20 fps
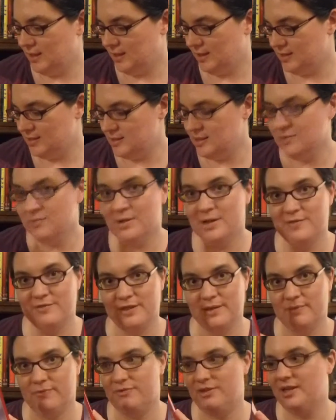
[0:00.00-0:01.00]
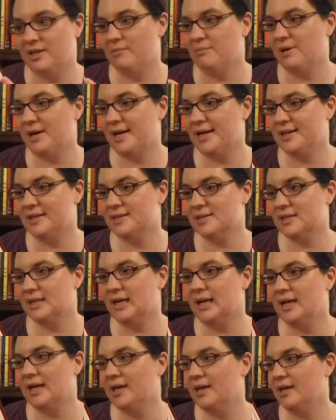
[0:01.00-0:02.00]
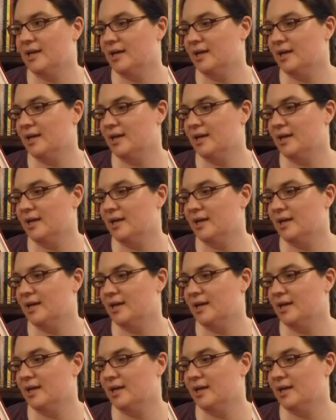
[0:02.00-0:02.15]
this is one of them, Vegan Pie in the Sky.